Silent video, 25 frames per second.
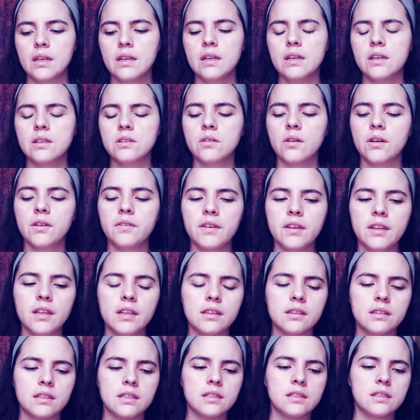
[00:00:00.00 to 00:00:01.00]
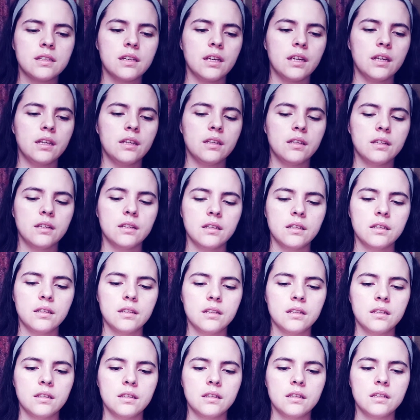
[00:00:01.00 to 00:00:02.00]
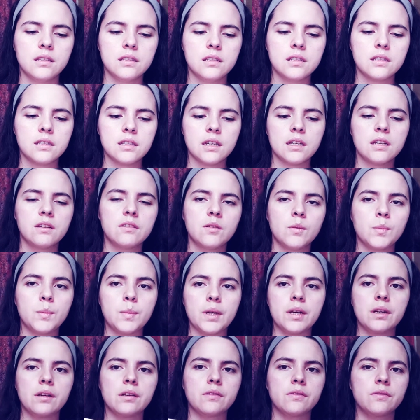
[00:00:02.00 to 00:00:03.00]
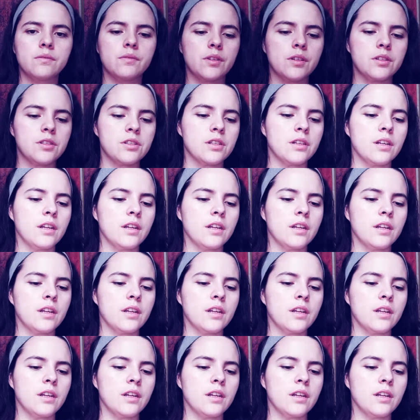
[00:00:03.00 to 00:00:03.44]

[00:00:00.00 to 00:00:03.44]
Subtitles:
So I feel like this night, this is kind of the better version.